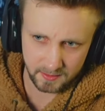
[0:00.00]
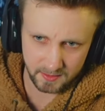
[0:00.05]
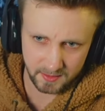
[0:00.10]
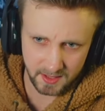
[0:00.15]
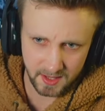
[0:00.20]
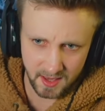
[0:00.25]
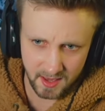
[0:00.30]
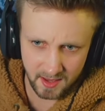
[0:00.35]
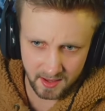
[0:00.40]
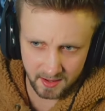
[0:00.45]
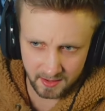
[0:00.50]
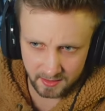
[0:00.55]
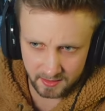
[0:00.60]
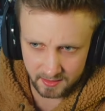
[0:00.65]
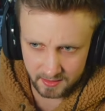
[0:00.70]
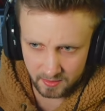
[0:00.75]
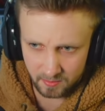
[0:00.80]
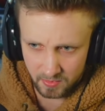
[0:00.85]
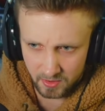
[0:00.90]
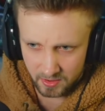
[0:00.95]
Yeah,
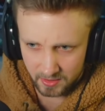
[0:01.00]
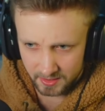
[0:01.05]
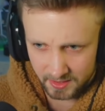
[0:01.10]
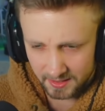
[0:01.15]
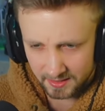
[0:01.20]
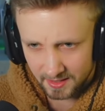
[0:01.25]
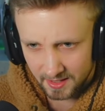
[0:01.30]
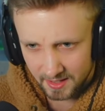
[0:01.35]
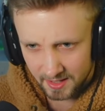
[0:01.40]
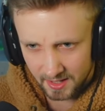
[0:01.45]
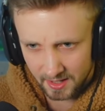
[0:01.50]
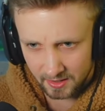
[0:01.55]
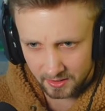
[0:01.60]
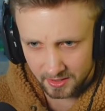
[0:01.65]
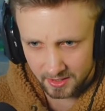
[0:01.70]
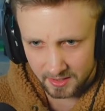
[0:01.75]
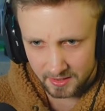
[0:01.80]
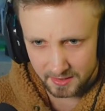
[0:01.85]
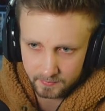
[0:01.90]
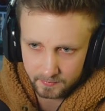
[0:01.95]
come on, get that
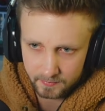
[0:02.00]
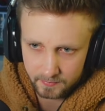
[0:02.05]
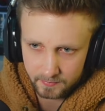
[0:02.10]
haircut.